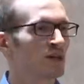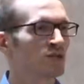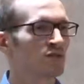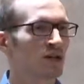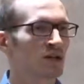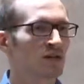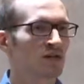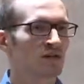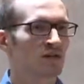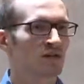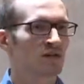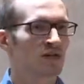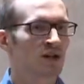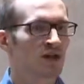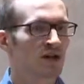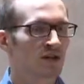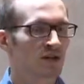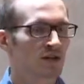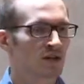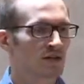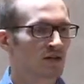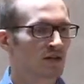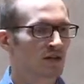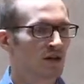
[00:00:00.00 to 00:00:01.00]
and it runs
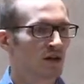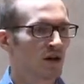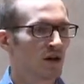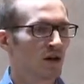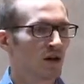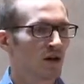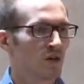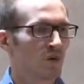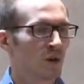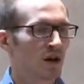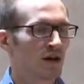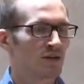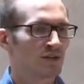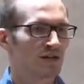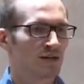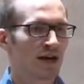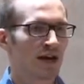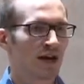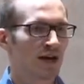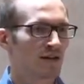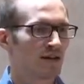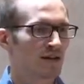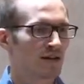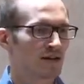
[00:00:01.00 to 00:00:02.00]
Linux? Why is
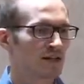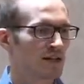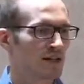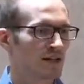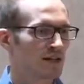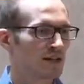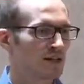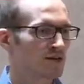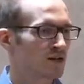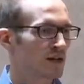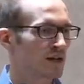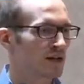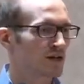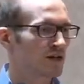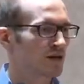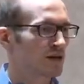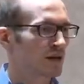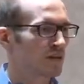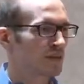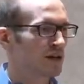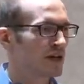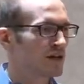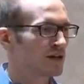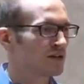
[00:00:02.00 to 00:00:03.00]
that in a DNS record?
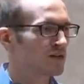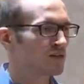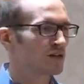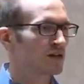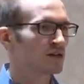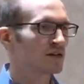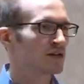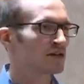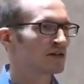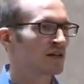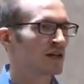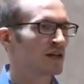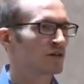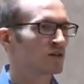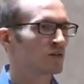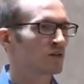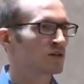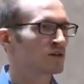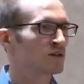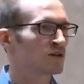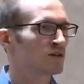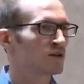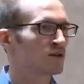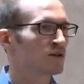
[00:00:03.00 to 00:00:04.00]
I mean, I don't understand.
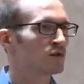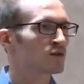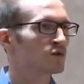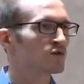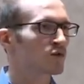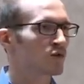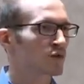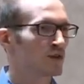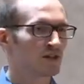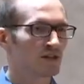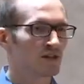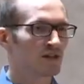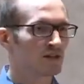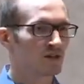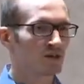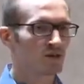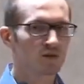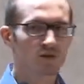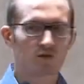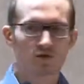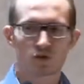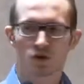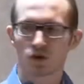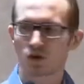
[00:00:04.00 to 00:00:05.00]
What is it used for? Is it
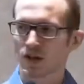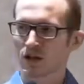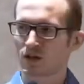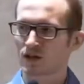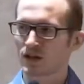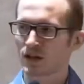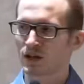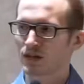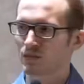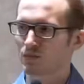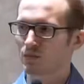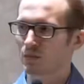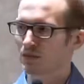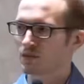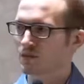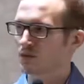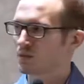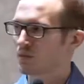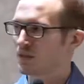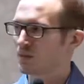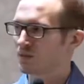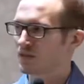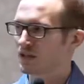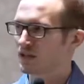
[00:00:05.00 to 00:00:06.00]
used for nowadays by
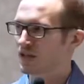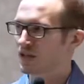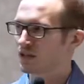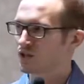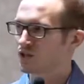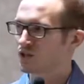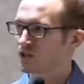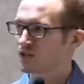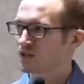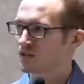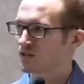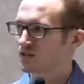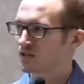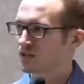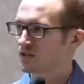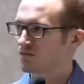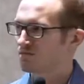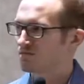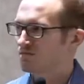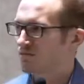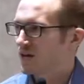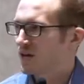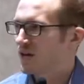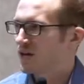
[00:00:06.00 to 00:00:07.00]
some application? Is it,
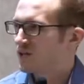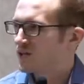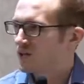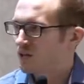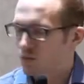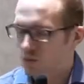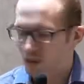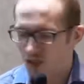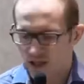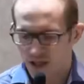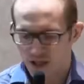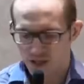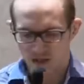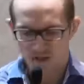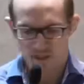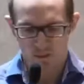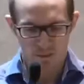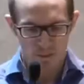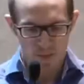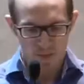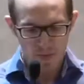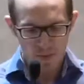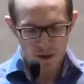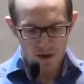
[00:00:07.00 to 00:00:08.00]
I don't know what it is.
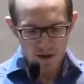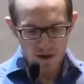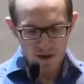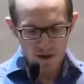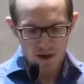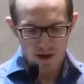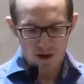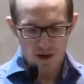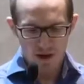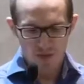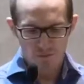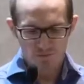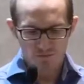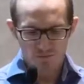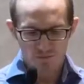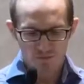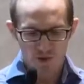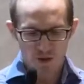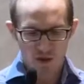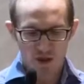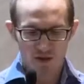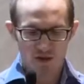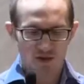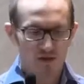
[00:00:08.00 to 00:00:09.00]
Um,
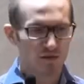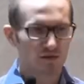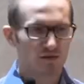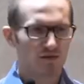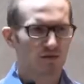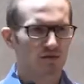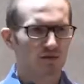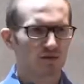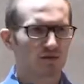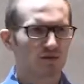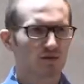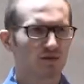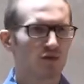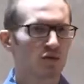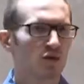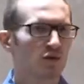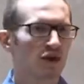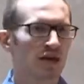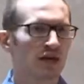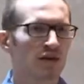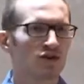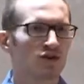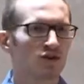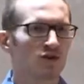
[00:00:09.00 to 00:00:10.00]
lots of
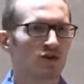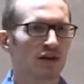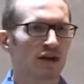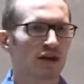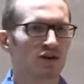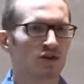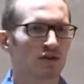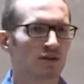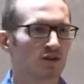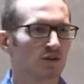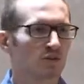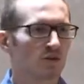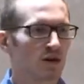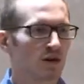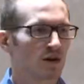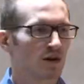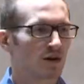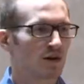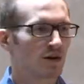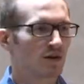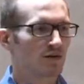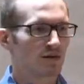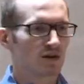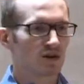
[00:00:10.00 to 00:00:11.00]
location records
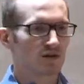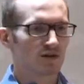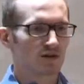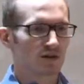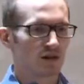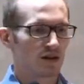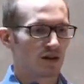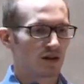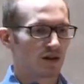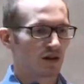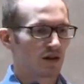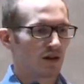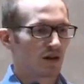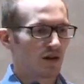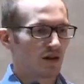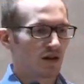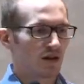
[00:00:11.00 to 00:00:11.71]
where there's a